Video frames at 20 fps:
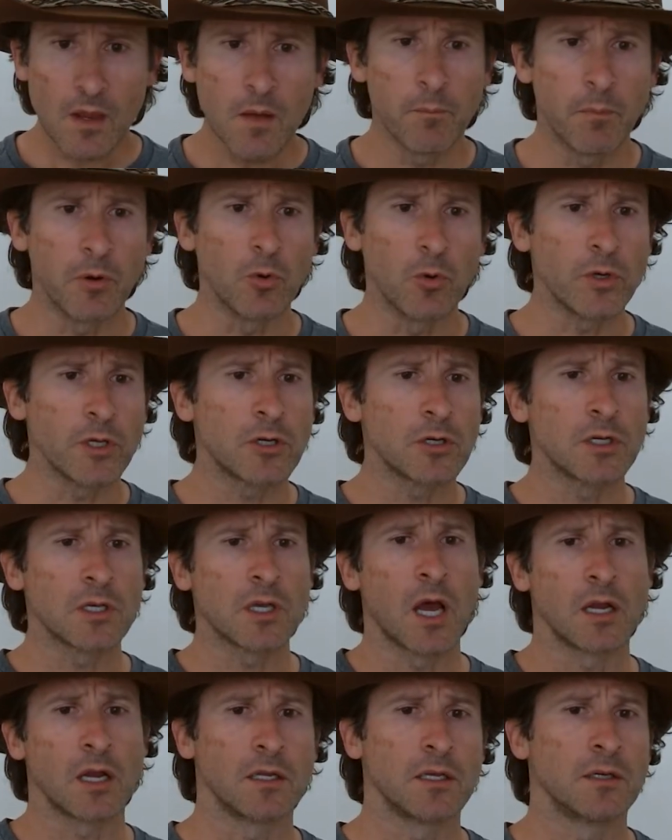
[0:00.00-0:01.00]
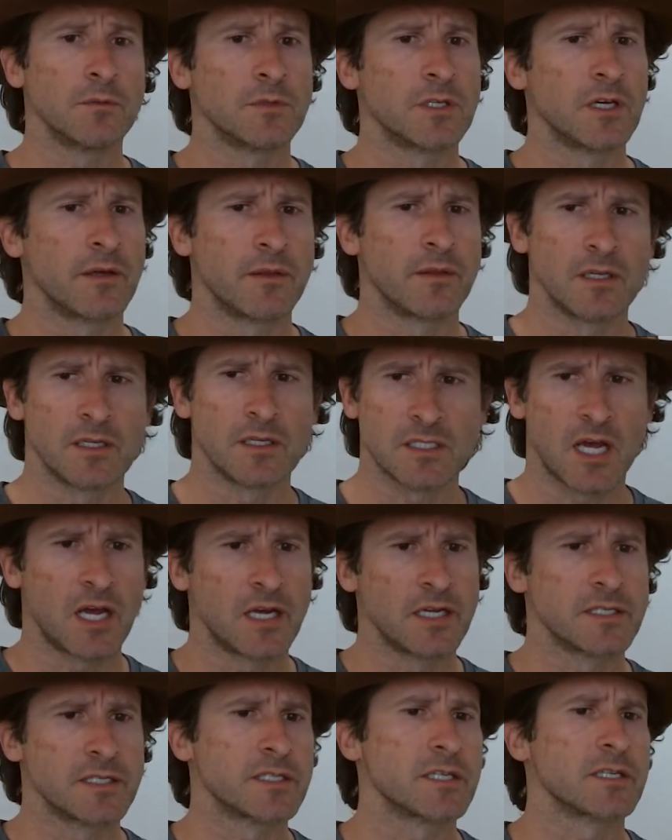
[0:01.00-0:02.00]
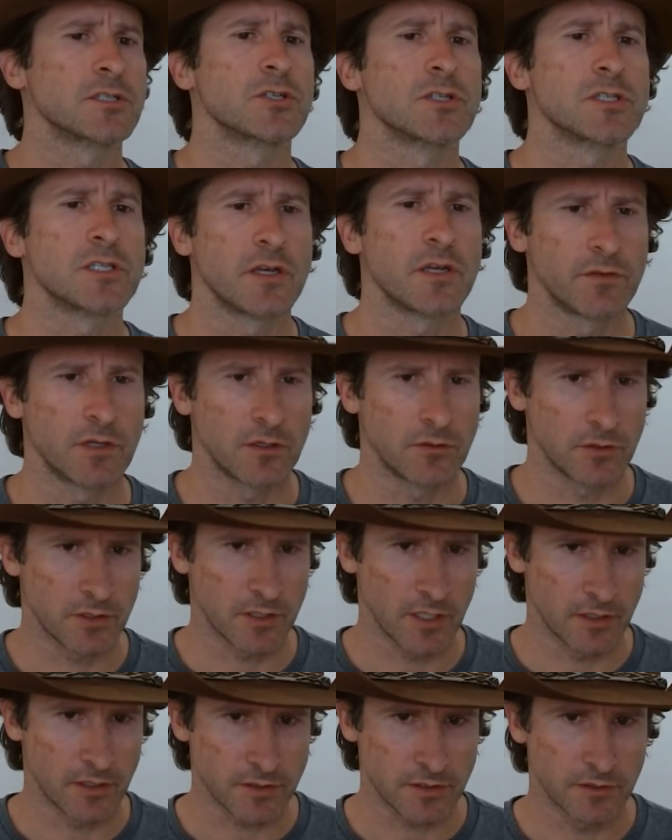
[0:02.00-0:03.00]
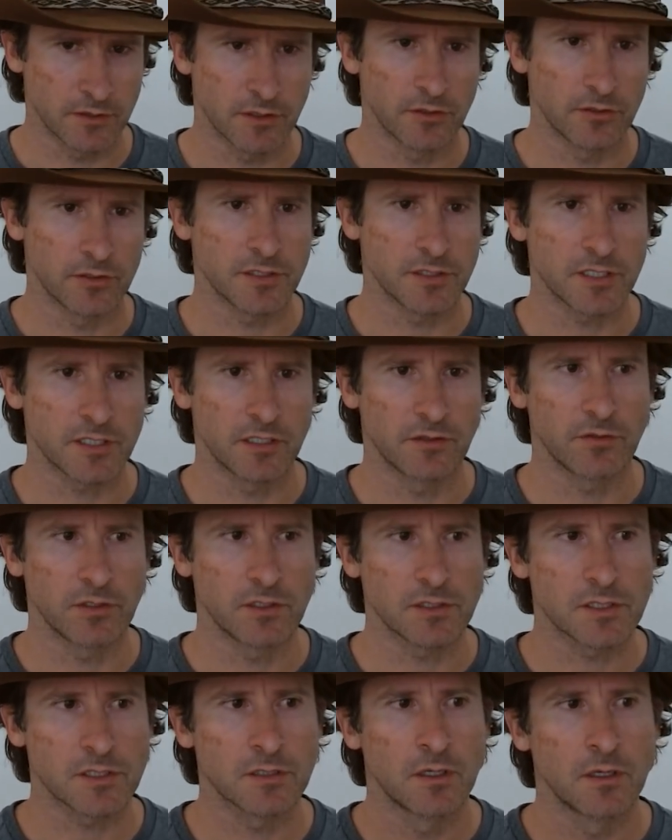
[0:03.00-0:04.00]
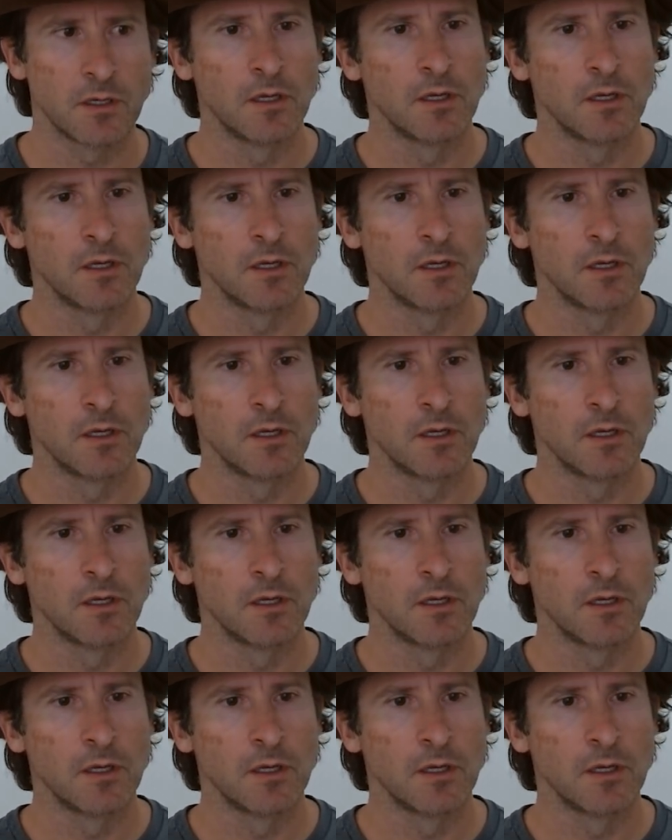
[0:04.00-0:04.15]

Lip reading: But we could have gotten him to, I think, as high as 600,000 or 700,000 a year in savings.